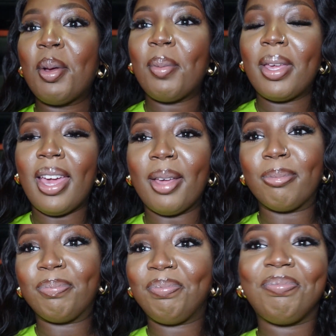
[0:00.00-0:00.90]
But yeah,
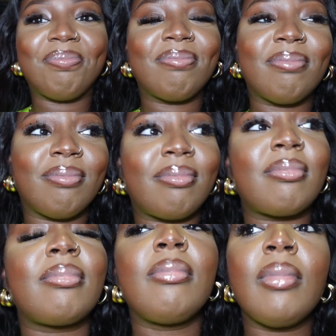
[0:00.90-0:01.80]

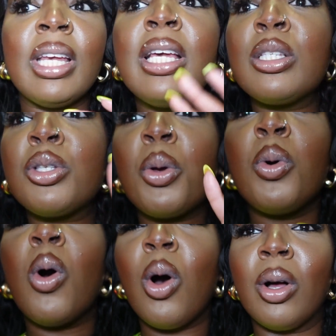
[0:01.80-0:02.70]
it's
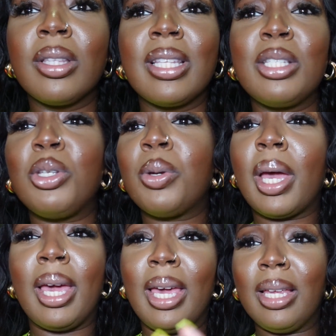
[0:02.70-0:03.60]
so hot. This
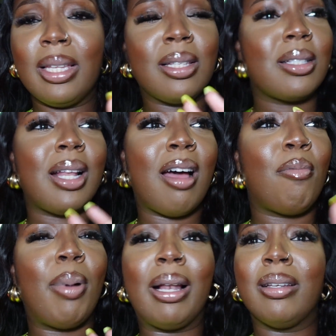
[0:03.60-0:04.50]
UK heat, it doesn't have
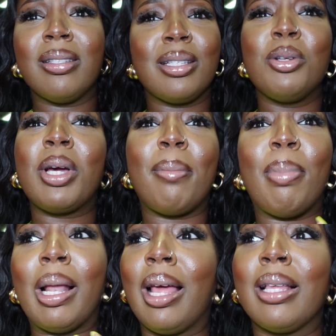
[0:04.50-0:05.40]
balance. You don't get
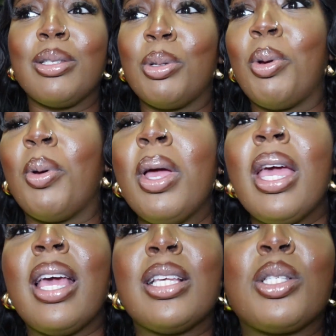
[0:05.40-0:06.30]
balance. So
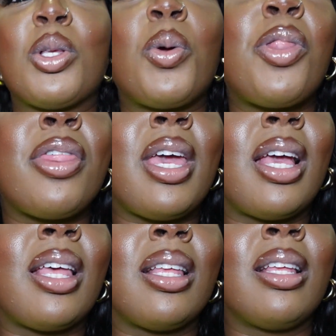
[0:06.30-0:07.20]
it's so
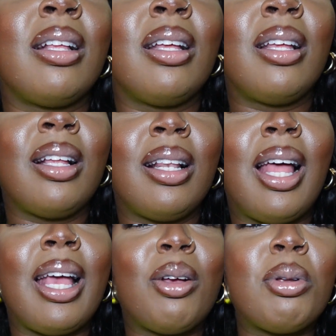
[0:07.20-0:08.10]
thick.
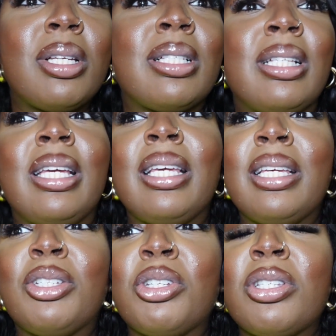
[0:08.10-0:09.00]
Like, honestly,
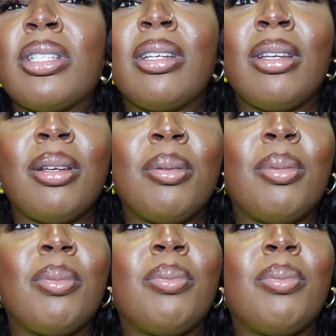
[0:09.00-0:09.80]
it's just a,